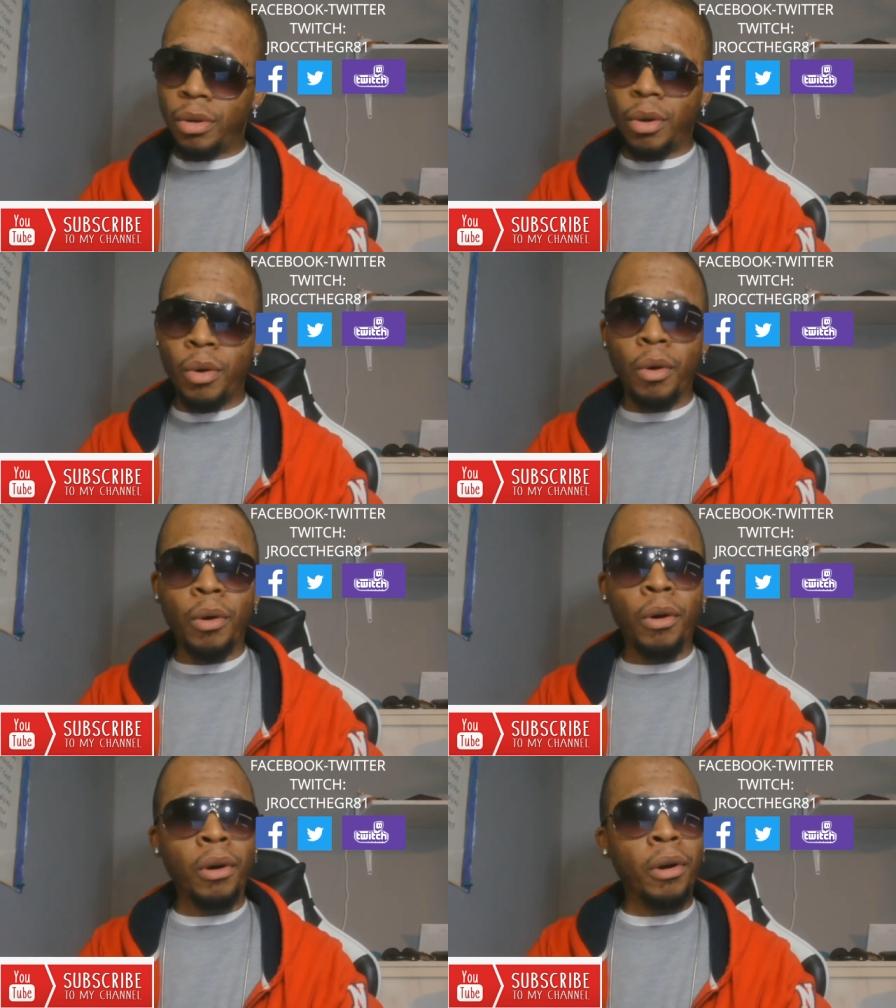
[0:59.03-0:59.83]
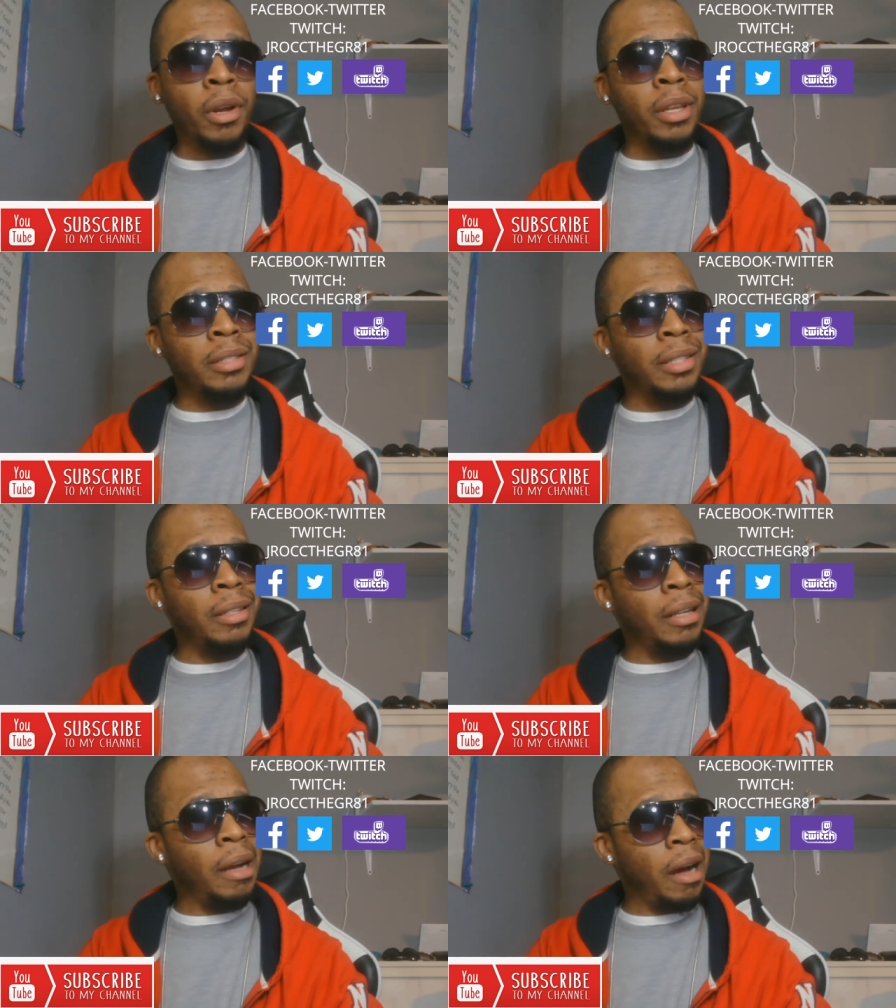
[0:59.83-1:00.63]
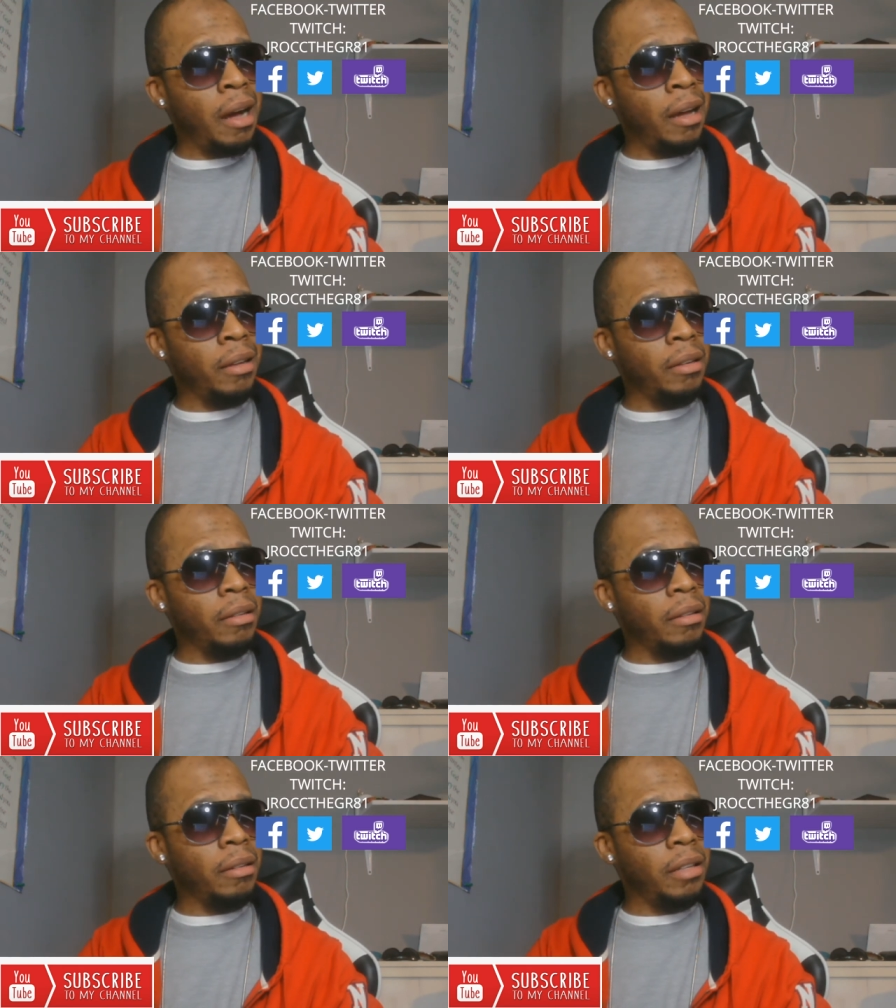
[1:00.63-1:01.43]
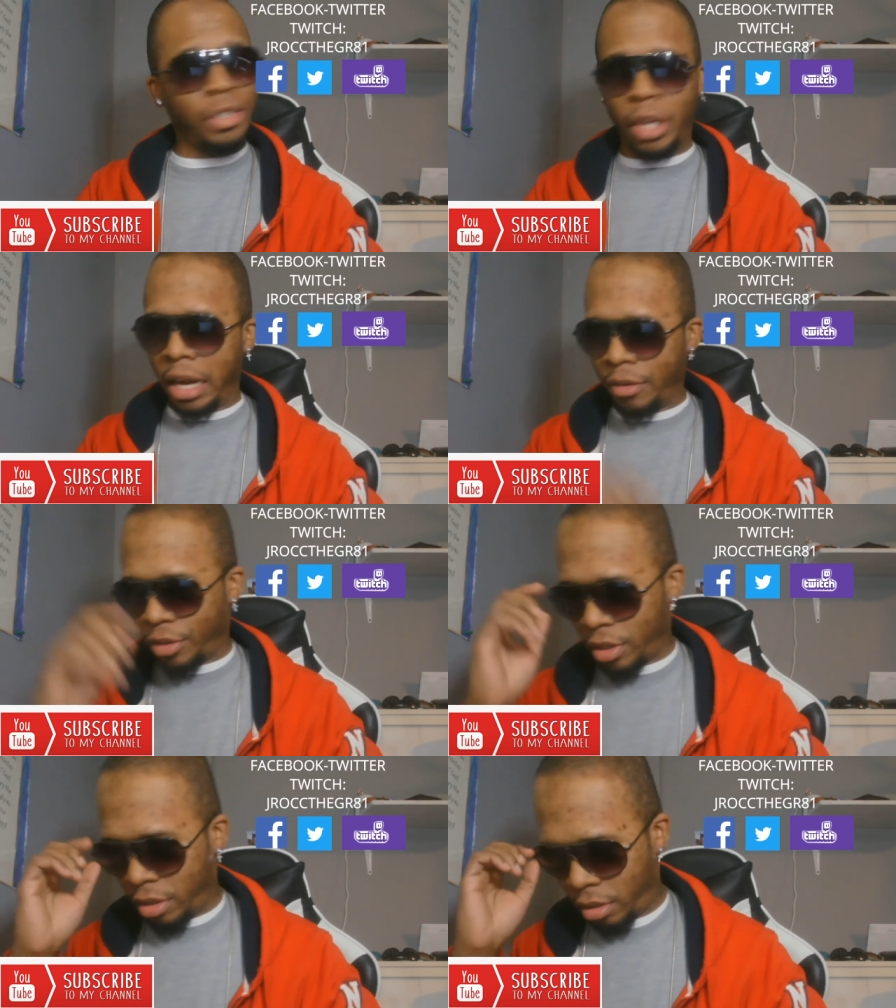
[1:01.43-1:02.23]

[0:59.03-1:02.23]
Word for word: Or is it not? Let's check it out and see.